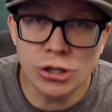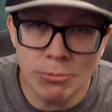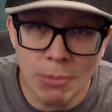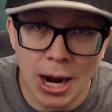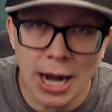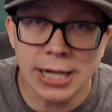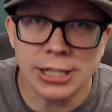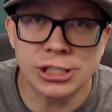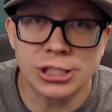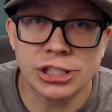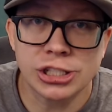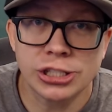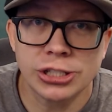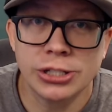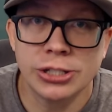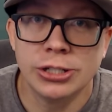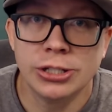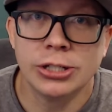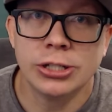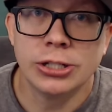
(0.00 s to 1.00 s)
too much.
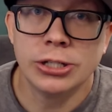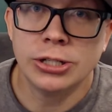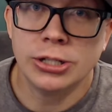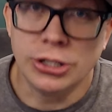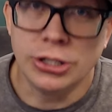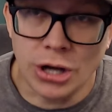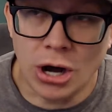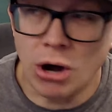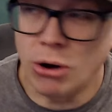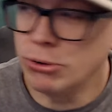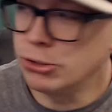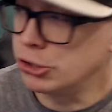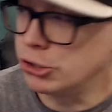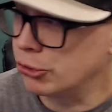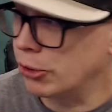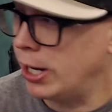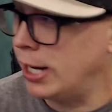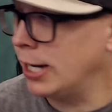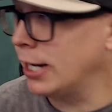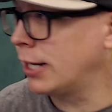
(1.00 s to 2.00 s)
Don't
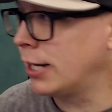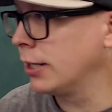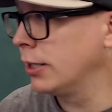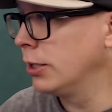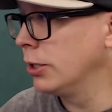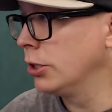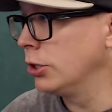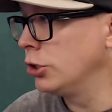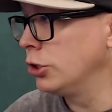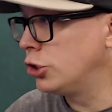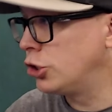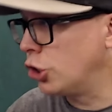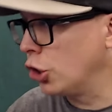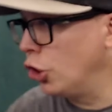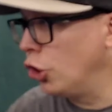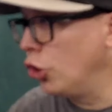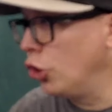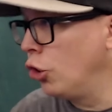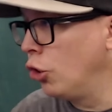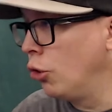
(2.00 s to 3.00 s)
drink
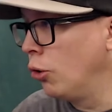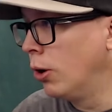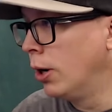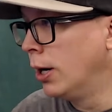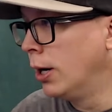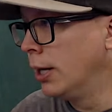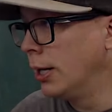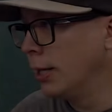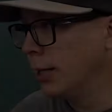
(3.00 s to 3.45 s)
too